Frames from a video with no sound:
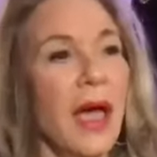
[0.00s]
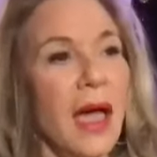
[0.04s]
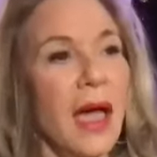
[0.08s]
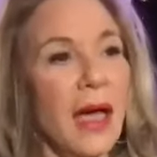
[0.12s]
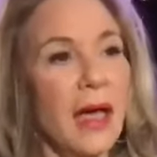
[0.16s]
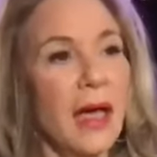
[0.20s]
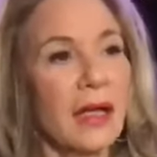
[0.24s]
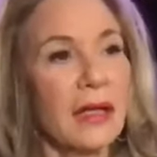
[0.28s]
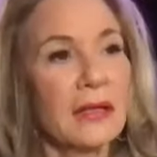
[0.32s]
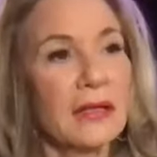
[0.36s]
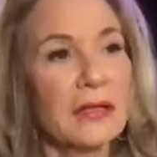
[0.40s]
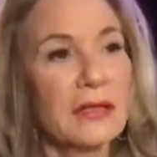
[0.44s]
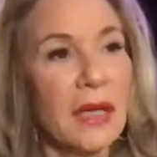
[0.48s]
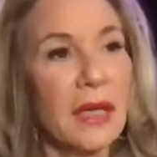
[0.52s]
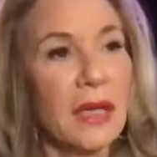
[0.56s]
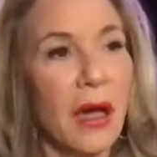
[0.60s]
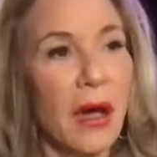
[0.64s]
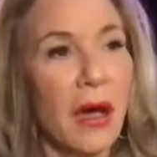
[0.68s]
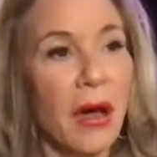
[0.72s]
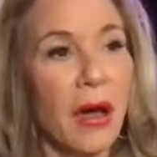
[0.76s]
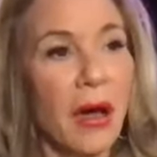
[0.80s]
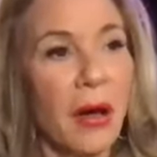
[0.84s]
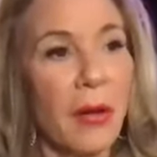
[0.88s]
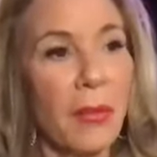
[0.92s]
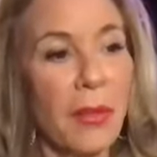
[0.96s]
and
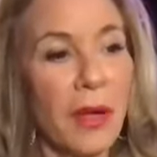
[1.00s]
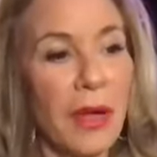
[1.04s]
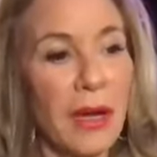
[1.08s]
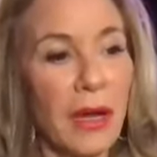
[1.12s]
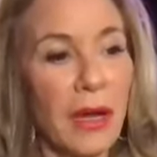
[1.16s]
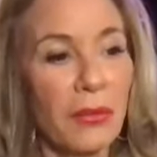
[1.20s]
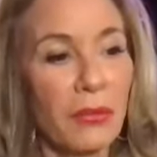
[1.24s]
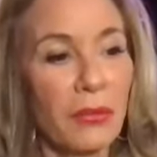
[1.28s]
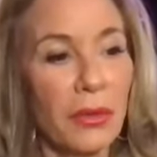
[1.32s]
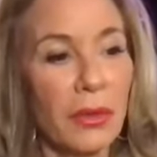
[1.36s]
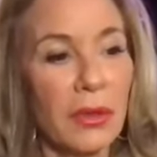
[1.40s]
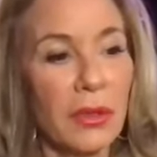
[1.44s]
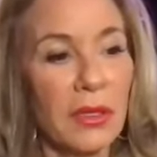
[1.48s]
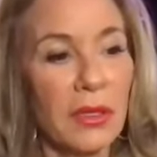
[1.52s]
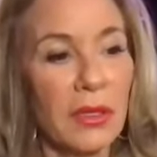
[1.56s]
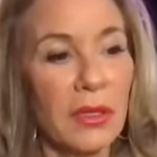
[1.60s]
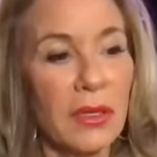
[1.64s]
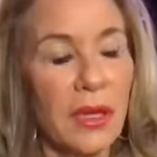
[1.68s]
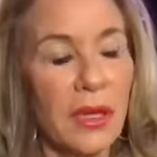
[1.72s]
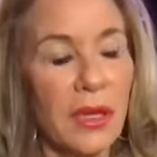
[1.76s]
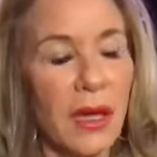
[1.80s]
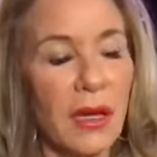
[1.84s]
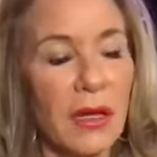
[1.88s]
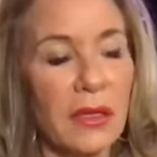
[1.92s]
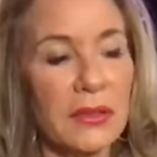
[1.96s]
I really
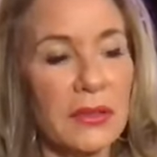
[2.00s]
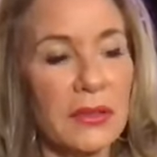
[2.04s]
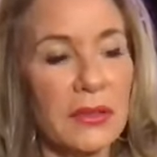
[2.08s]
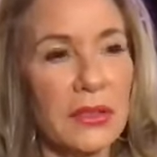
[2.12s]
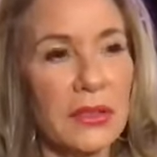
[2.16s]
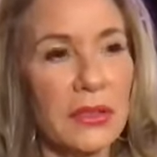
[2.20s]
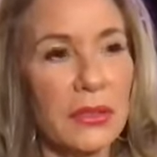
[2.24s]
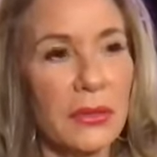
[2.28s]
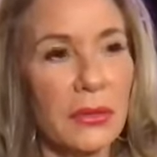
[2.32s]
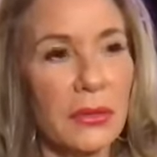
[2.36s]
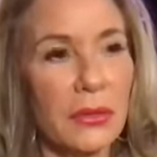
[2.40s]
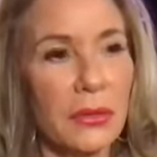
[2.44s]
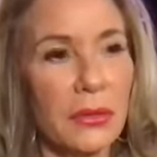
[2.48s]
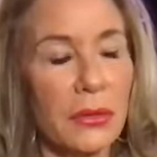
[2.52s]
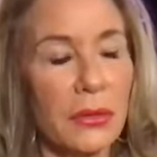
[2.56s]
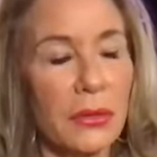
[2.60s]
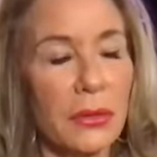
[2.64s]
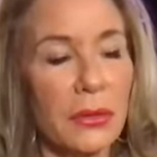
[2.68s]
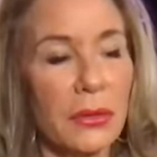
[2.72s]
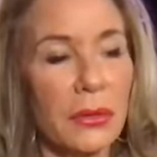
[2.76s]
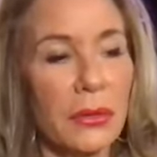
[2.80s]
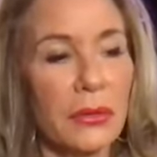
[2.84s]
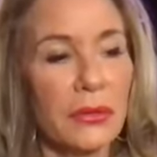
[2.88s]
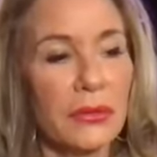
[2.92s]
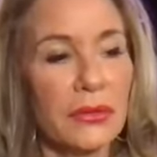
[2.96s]
got
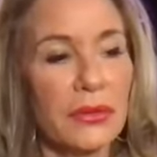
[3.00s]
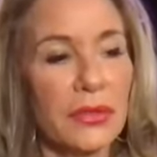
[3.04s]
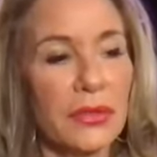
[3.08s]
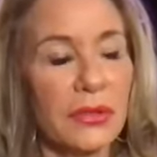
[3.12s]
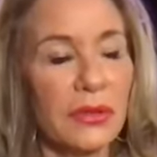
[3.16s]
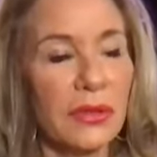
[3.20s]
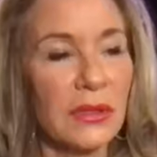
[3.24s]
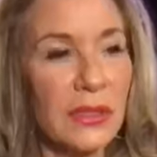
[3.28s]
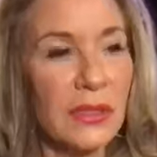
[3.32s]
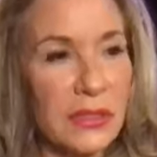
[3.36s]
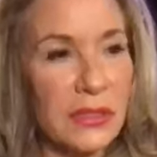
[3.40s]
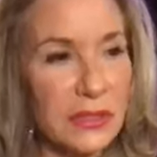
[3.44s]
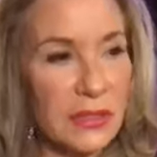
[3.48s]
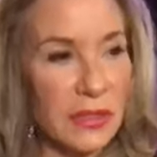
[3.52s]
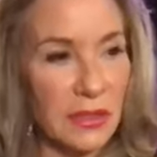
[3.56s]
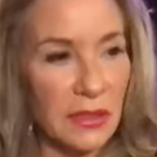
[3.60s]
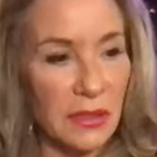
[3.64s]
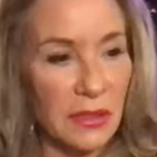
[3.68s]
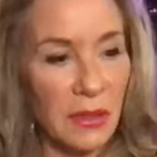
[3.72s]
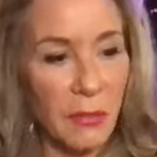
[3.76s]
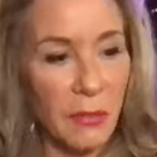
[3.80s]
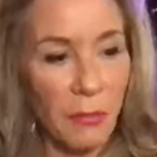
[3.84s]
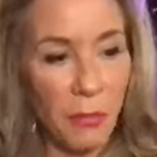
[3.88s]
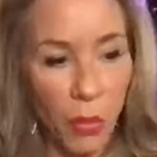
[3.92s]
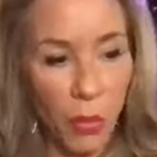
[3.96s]
to
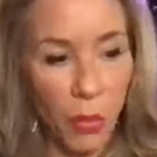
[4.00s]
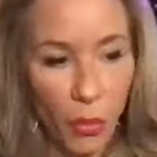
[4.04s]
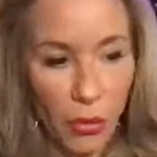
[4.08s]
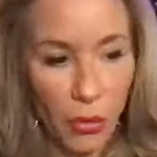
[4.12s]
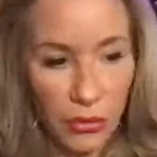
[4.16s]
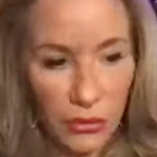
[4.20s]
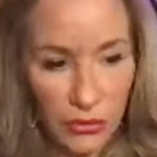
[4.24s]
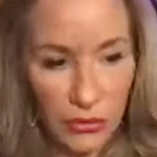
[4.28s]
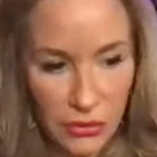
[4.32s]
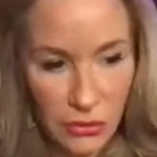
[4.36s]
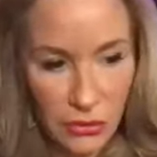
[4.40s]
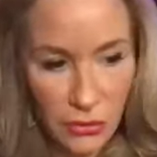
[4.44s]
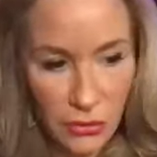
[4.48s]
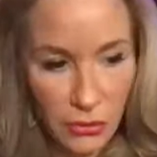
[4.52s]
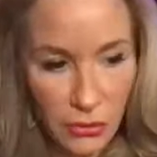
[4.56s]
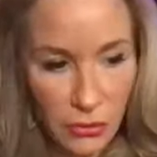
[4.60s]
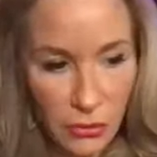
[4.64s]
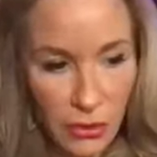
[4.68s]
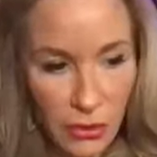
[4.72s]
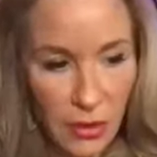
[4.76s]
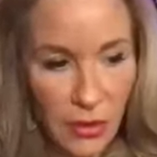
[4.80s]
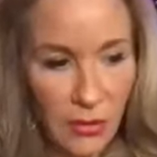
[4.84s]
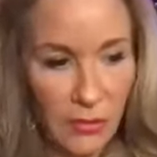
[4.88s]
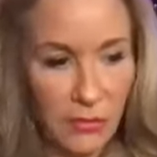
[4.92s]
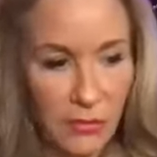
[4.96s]
listen more
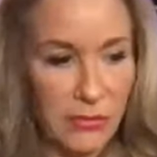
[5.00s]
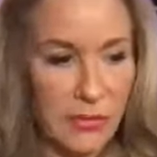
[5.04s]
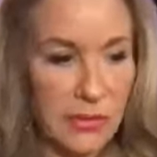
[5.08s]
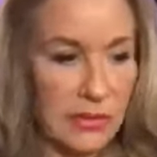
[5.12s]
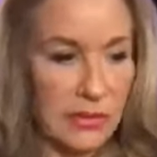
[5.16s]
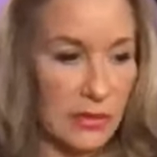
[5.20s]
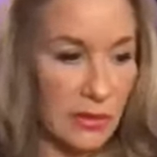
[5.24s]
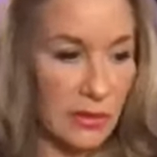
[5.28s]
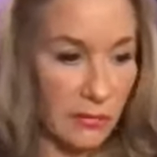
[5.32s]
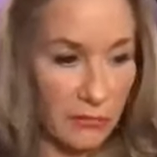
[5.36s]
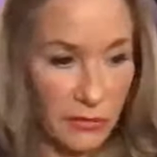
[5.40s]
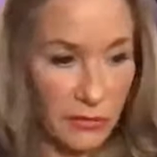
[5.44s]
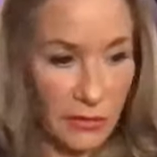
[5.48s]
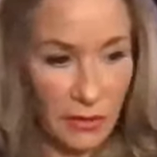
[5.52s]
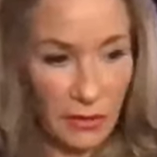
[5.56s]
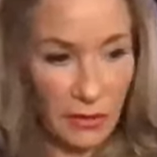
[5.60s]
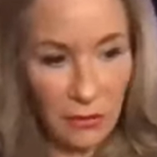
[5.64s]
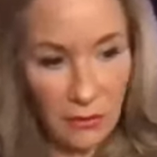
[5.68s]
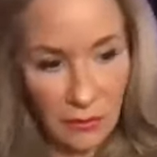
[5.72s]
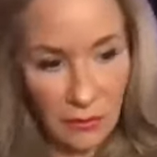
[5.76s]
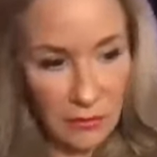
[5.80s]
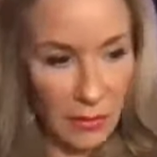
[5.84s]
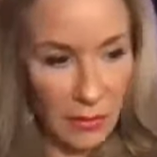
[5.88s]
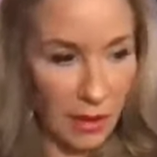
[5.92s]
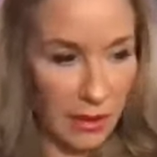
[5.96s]
to stuff that
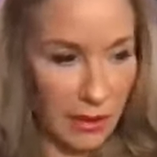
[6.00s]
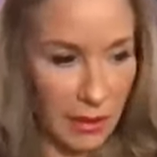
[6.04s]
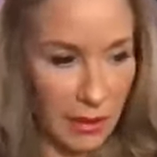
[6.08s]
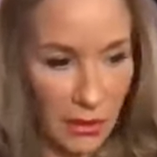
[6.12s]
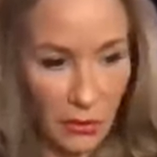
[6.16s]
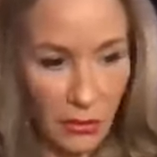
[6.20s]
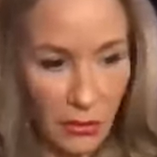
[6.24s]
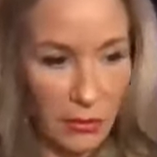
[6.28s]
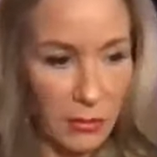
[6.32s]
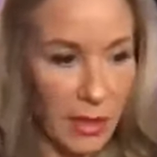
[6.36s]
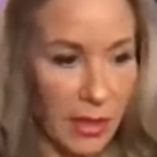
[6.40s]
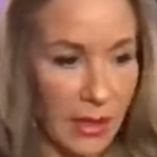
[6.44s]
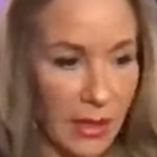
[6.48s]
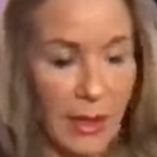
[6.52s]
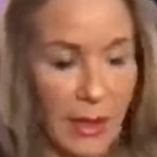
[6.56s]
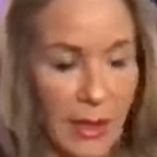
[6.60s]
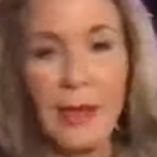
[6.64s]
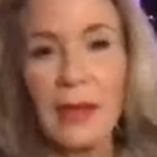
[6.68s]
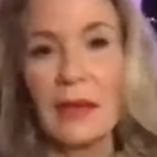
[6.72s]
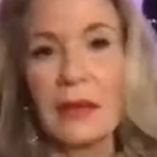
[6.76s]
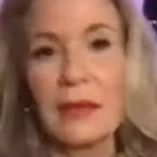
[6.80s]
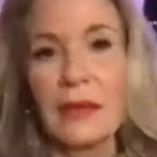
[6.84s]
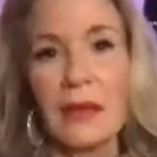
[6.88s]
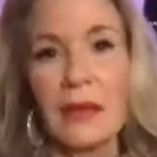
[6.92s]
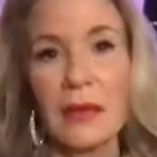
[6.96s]
I hear in my
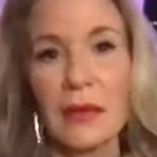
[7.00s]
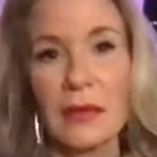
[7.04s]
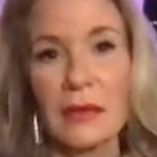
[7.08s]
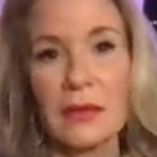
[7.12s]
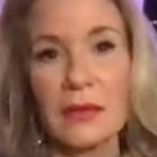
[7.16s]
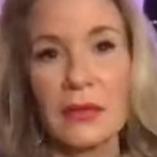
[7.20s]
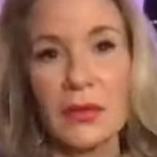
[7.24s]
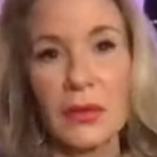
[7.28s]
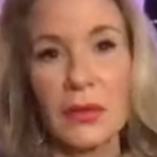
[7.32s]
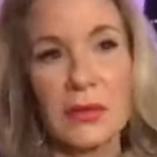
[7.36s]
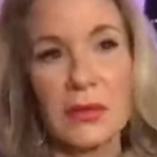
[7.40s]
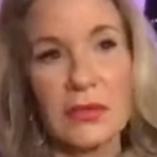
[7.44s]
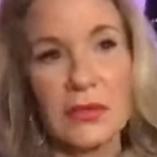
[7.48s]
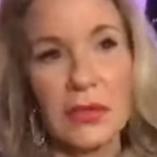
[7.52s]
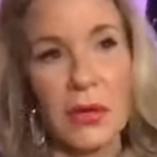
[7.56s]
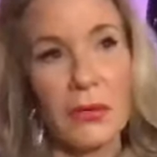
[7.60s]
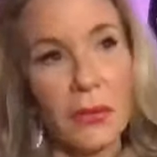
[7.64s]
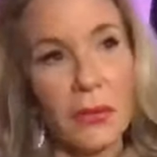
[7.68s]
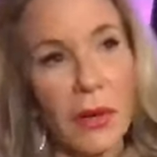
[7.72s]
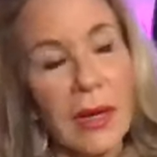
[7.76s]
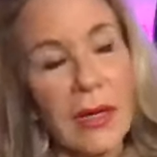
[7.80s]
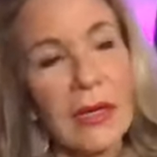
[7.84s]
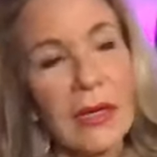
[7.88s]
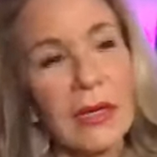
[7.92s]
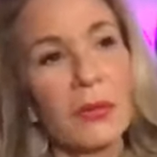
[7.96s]
head, and so I start
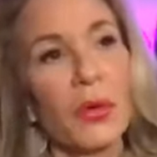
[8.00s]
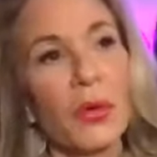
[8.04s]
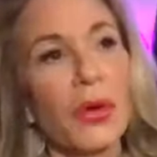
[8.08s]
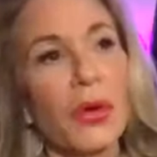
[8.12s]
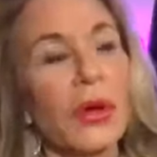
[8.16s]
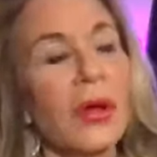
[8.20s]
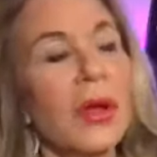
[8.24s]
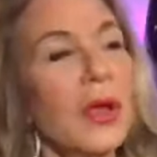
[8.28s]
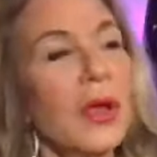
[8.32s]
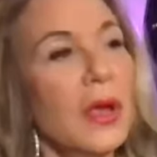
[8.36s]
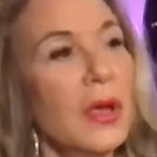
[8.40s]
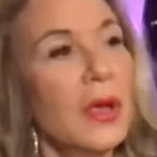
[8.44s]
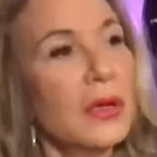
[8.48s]
writing more.